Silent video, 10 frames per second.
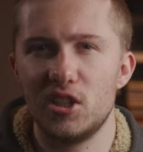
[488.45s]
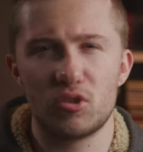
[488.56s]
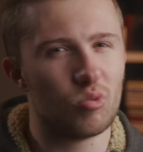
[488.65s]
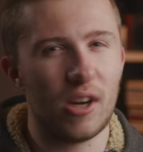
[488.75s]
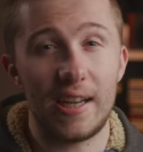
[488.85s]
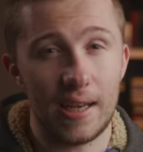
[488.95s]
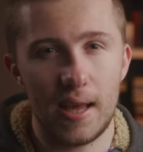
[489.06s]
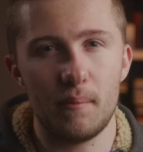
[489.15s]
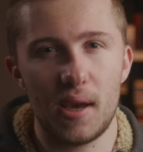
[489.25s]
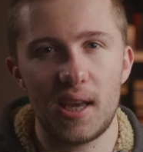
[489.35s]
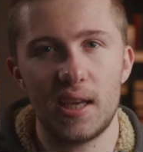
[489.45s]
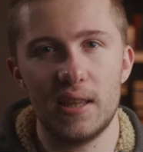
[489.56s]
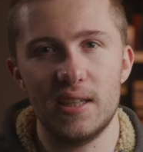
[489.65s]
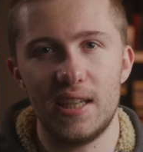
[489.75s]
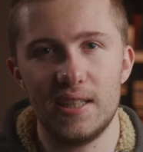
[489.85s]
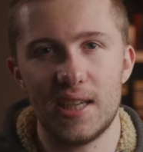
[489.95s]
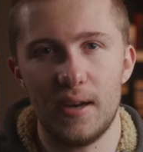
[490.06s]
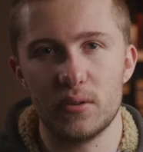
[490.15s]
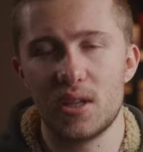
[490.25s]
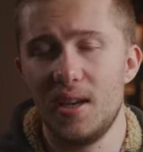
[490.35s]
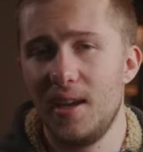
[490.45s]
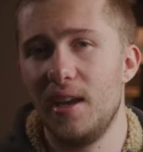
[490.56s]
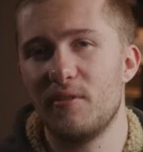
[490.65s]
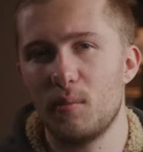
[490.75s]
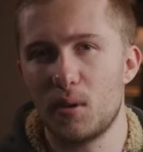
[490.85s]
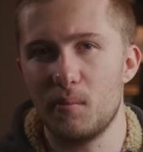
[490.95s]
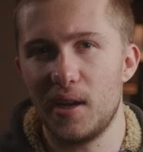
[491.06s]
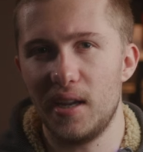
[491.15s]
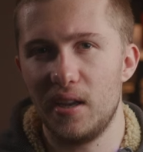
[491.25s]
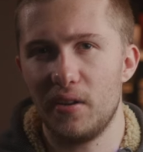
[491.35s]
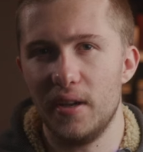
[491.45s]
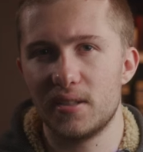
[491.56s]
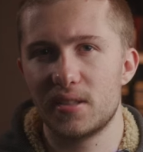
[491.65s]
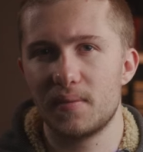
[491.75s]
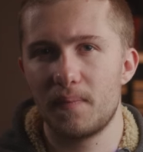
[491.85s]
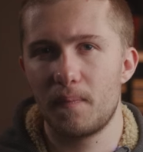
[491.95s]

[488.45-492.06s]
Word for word: me just really nitpicking the details, if I'm completely honest.